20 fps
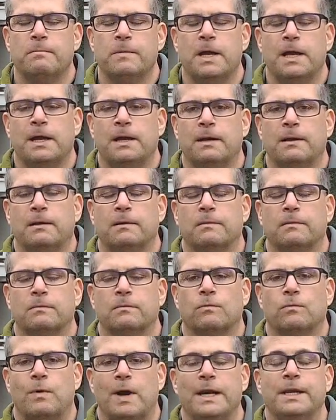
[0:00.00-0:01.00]
uh,
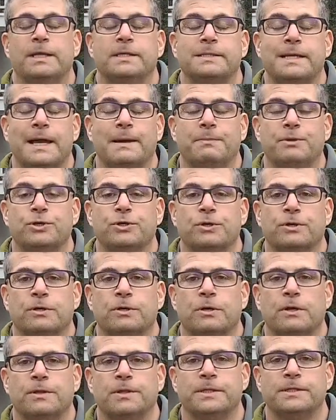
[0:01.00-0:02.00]
widest
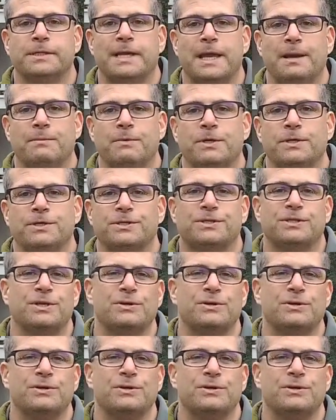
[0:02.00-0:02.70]
aperture on these cameras,